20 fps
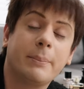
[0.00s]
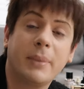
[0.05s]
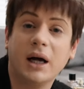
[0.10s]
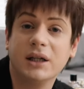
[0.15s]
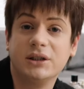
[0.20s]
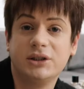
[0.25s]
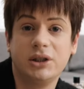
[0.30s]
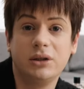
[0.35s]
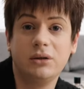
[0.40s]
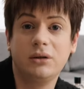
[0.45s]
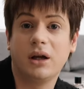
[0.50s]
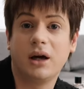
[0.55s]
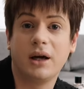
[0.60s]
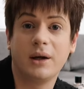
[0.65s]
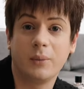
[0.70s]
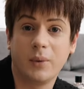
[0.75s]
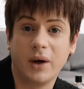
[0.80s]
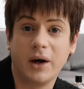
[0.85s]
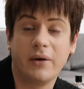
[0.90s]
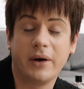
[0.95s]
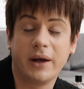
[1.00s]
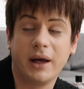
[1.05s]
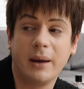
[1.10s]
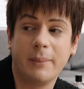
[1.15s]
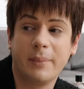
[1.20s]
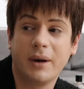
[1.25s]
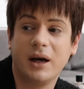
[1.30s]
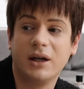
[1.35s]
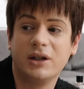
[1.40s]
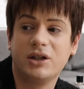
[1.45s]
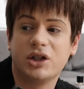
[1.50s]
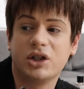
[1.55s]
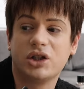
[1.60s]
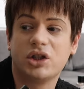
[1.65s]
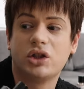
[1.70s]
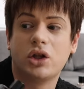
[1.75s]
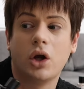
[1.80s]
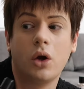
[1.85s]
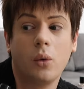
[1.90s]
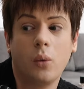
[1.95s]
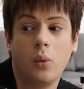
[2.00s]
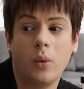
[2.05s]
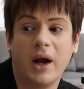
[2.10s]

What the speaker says: But I do like wearing it, but I just don't